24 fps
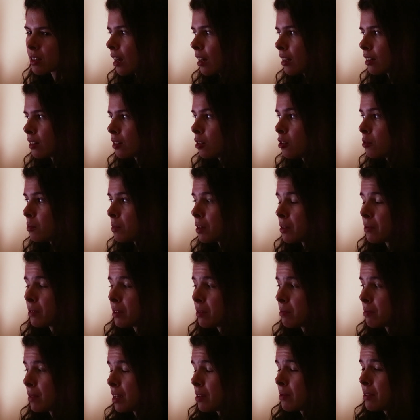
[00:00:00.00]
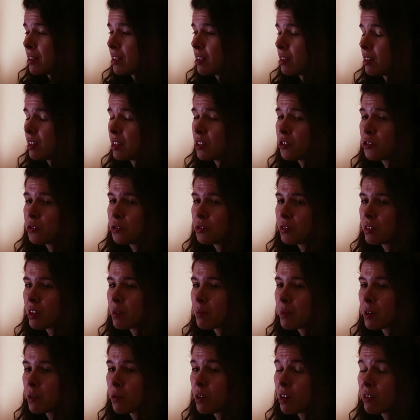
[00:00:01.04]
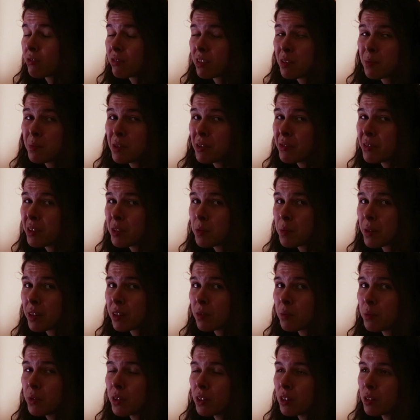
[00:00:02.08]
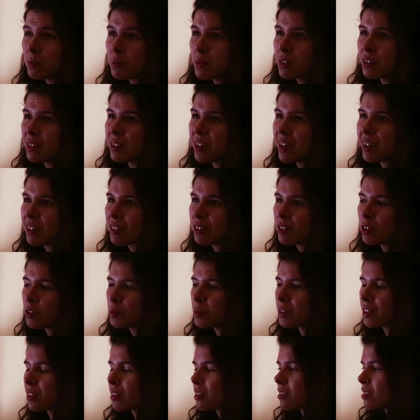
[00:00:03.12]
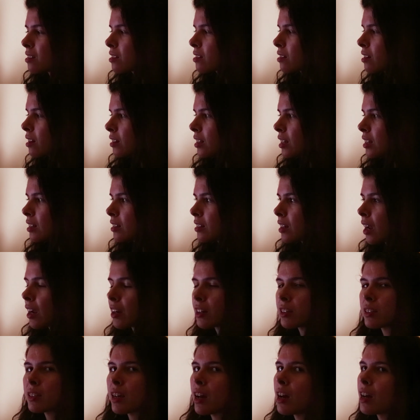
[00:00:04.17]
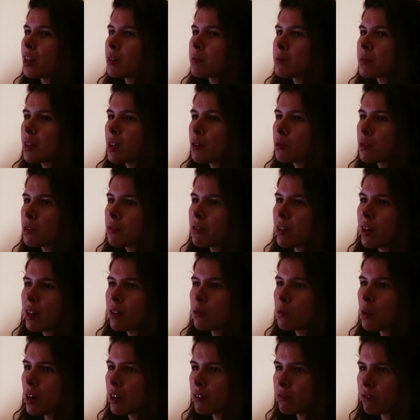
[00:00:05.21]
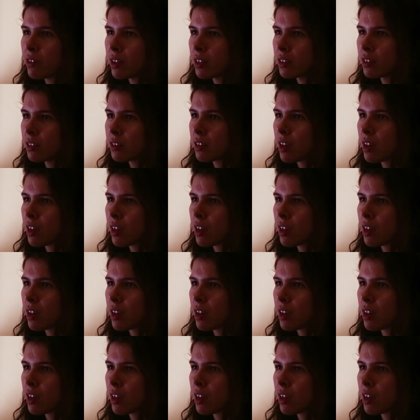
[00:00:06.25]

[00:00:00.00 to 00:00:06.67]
I don't know, maybe the issue's not my Wi-Fi, maybe it's my computer, but I don't know, because the entire time that we've had Wi-Fi in this